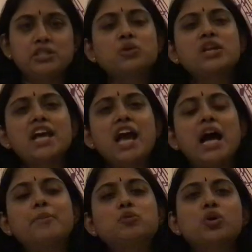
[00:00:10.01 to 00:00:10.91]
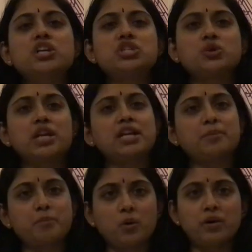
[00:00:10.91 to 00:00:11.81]
Today I'm going to read
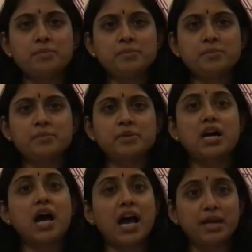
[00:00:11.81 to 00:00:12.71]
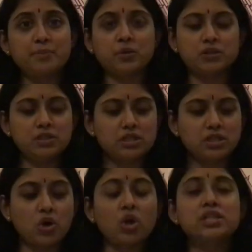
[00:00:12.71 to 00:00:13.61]
a poem, a HAIBUN
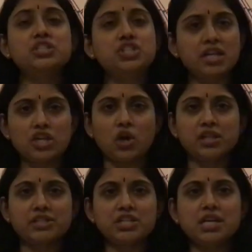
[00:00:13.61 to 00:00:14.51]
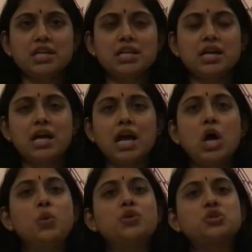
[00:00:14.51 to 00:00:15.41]
called Genealogy,
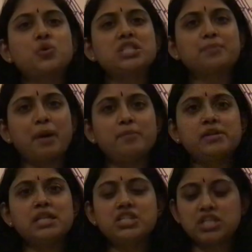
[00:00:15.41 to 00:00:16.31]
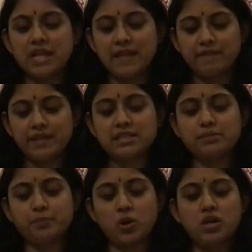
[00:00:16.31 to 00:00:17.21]
which was published in this
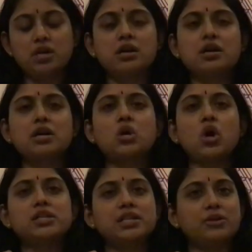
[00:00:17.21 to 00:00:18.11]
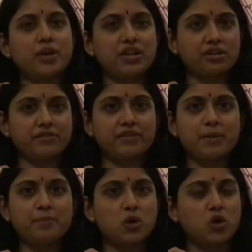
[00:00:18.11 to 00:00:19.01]
book called Red River
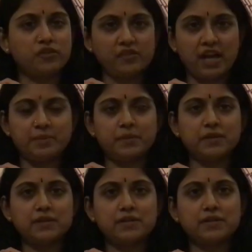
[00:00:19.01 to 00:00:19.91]
Book of HAIBUN.